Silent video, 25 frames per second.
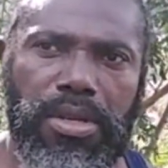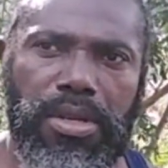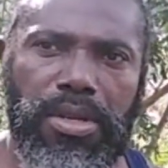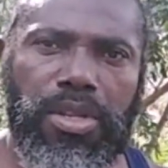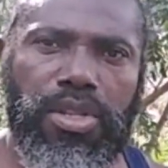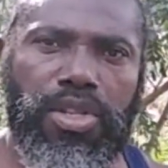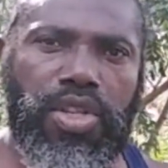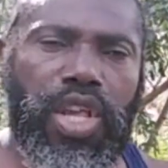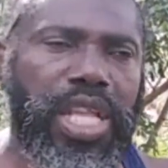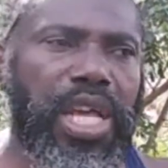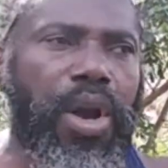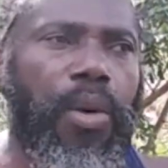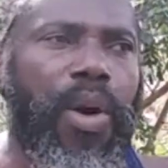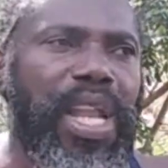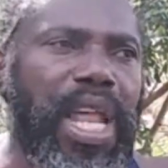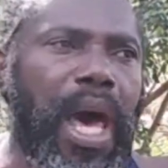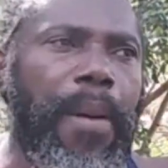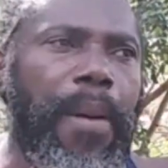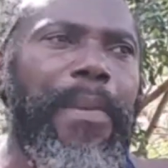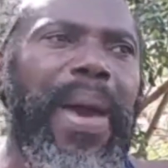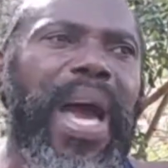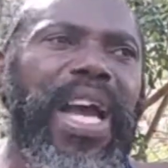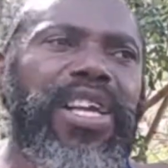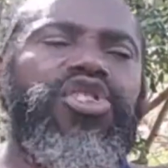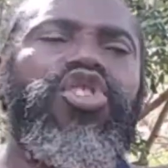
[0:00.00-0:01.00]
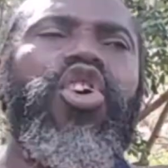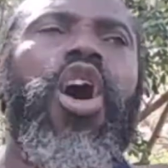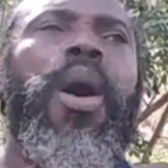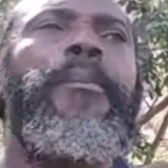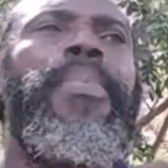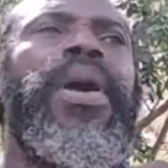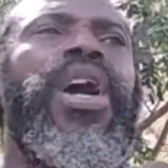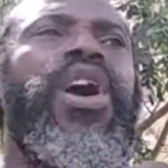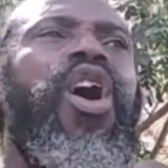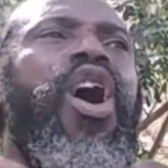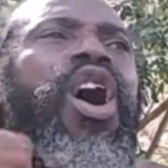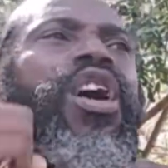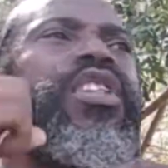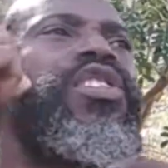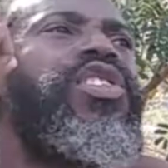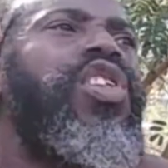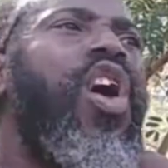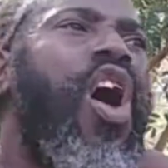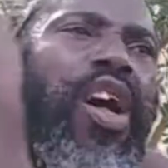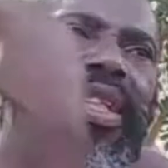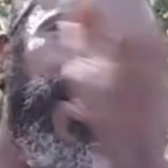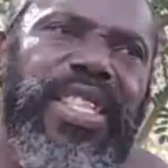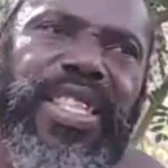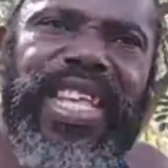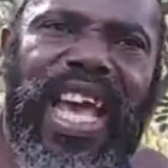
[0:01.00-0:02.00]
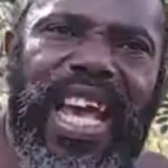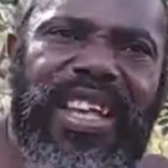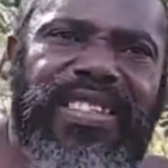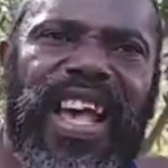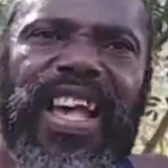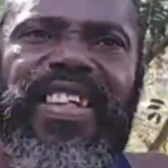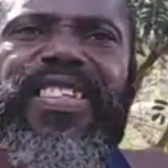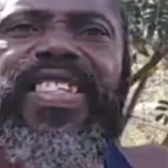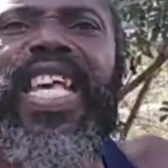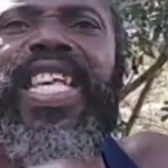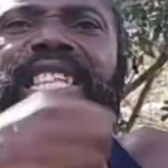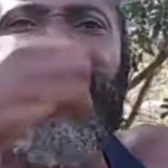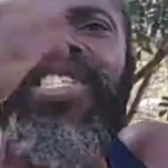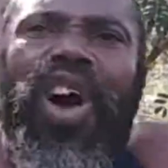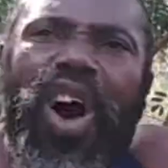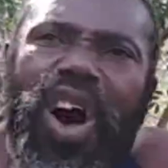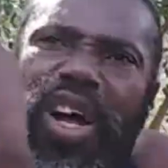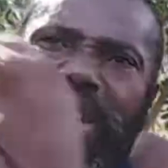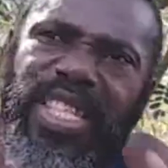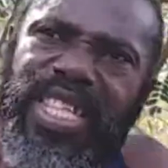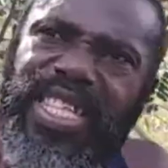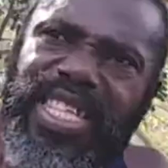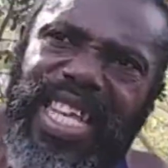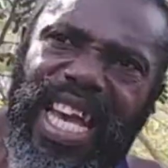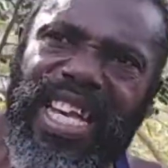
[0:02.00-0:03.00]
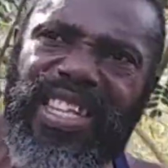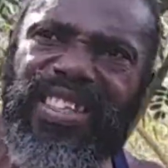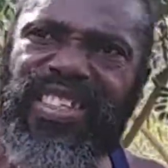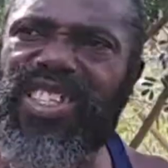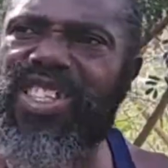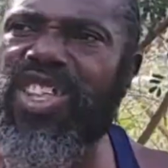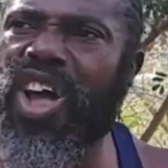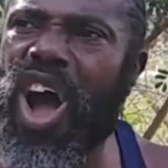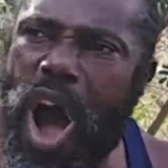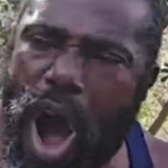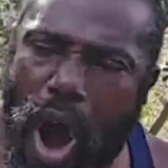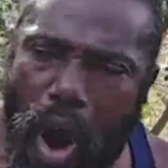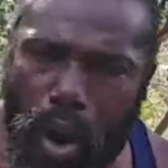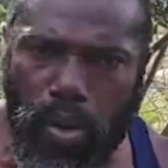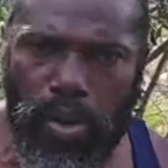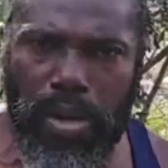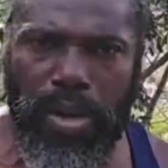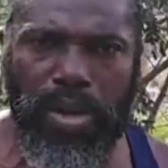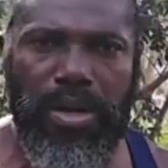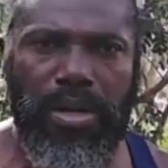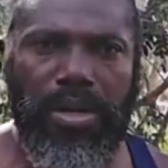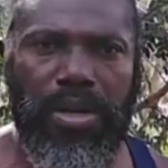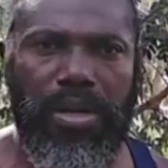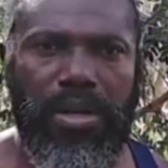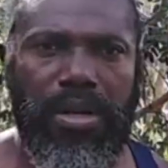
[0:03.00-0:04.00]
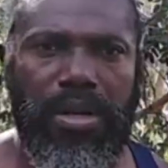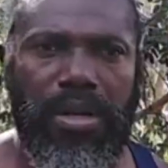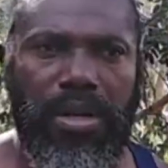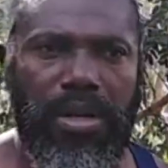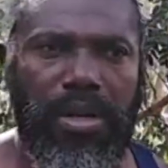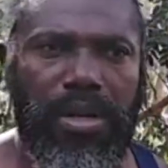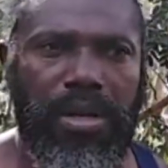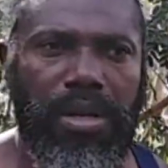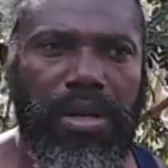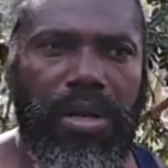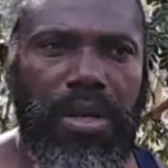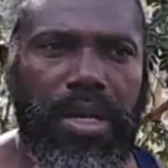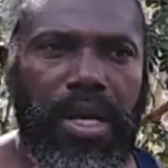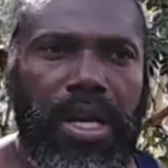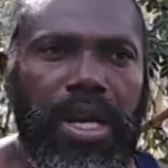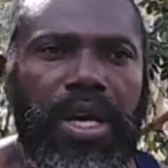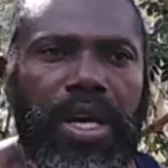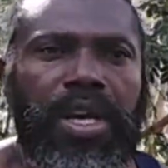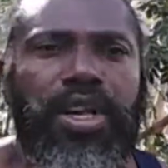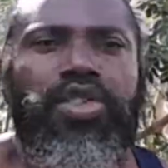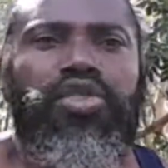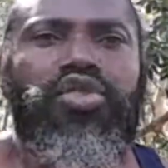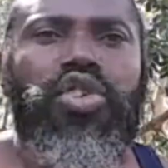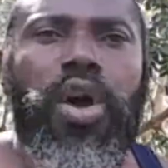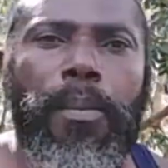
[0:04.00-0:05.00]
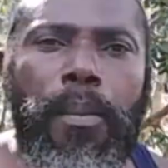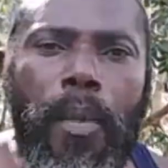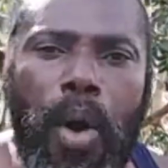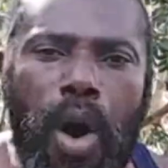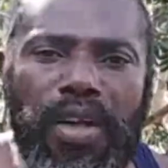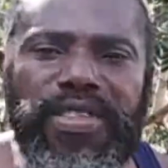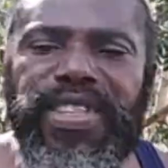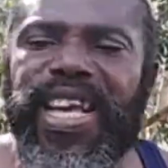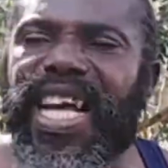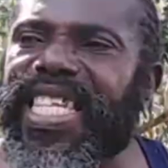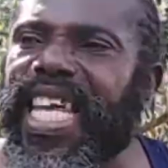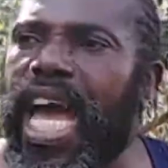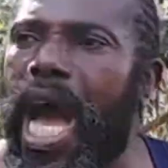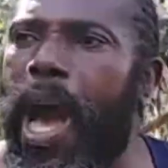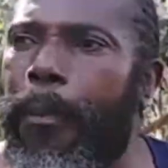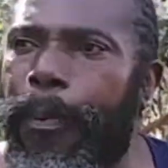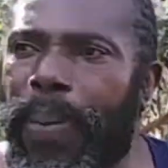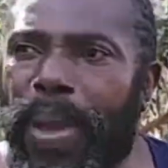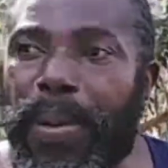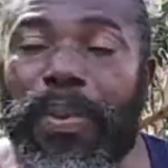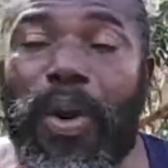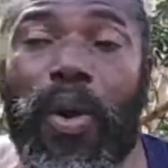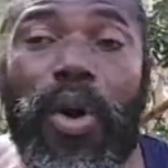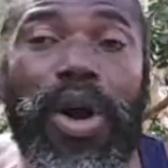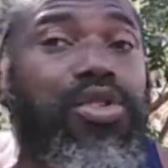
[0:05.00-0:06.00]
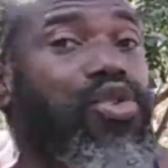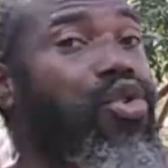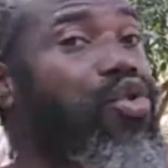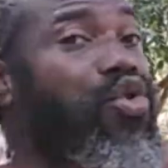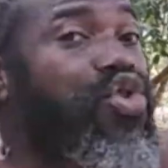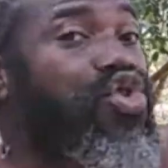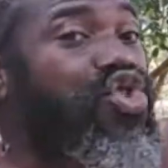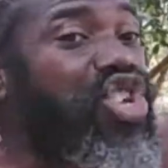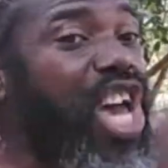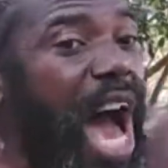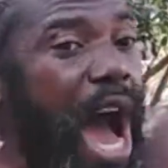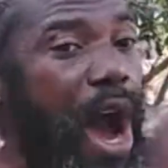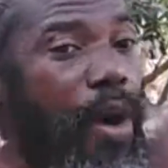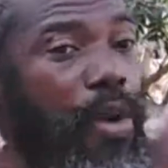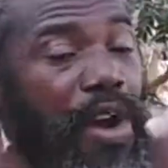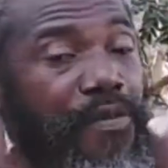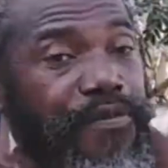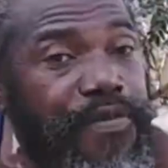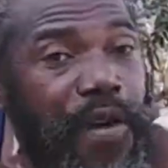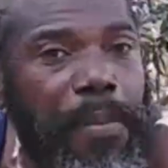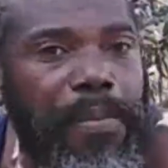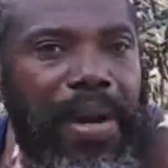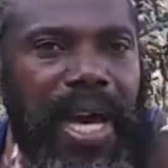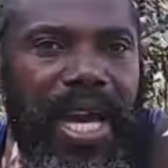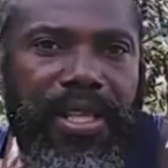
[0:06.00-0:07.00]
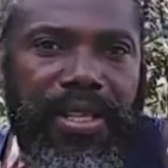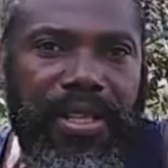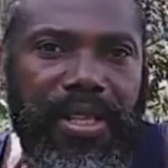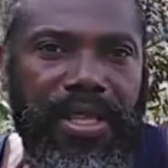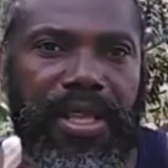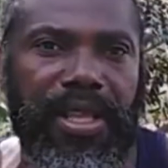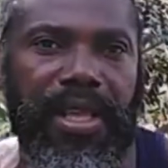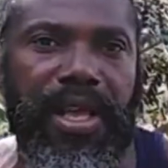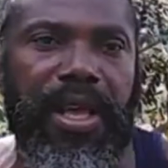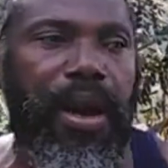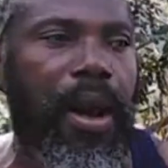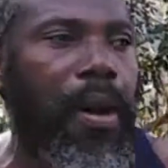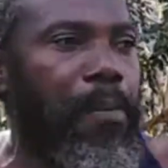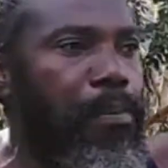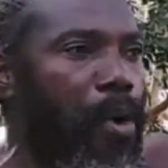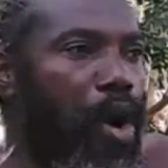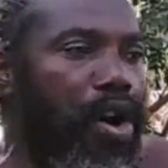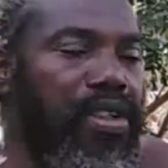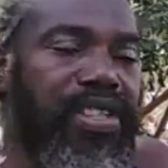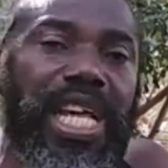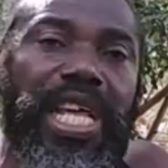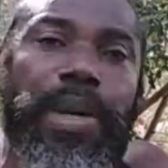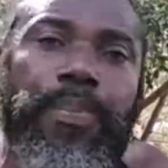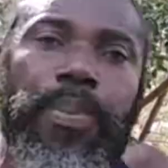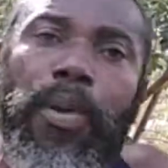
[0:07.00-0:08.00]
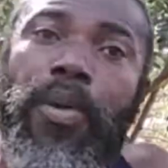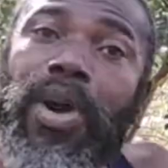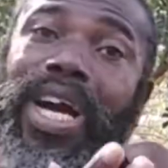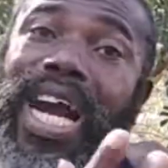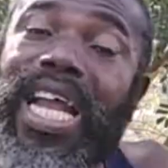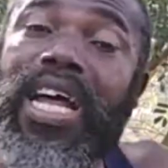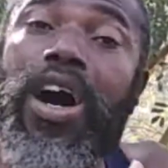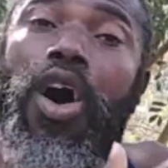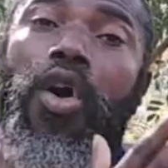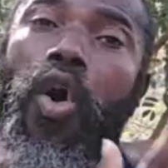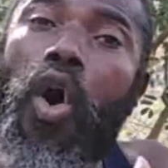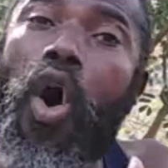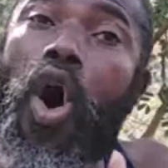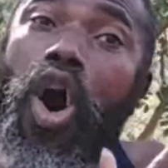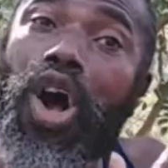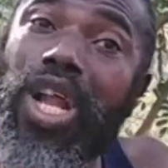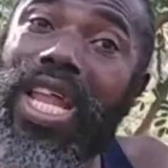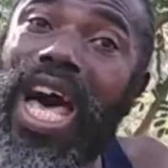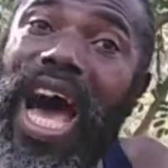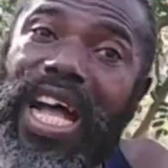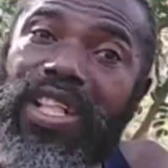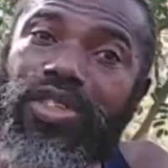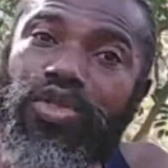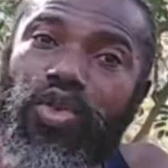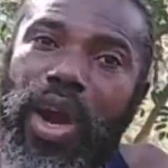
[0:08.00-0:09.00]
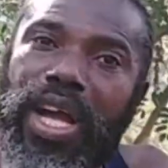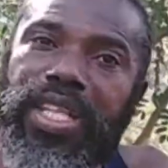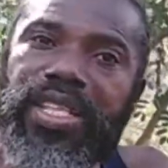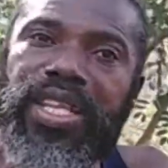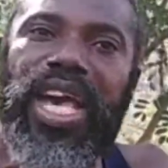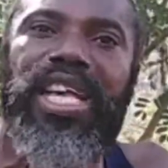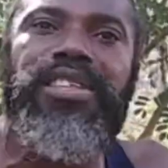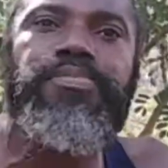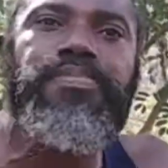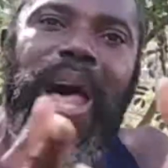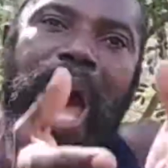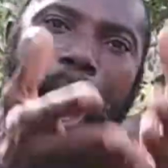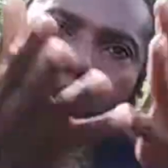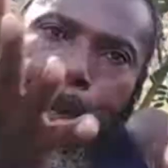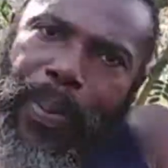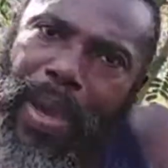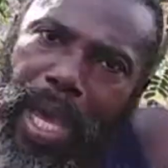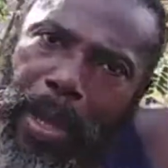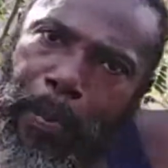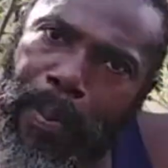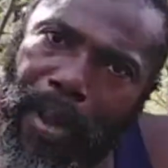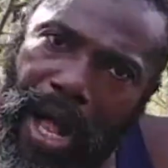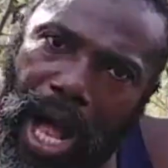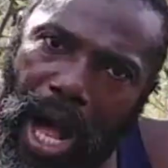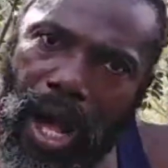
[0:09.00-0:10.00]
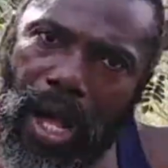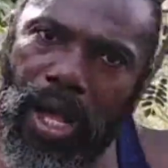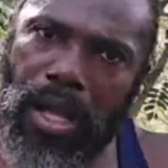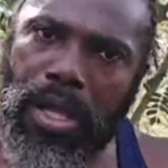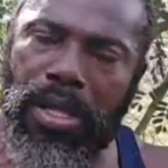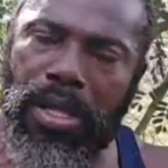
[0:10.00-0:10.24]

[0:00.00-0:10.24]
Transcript: So they want to make sure bring out certain things and say certain things now. So most of the people will draw away from it. And most of the people can hold on to it. It's black people.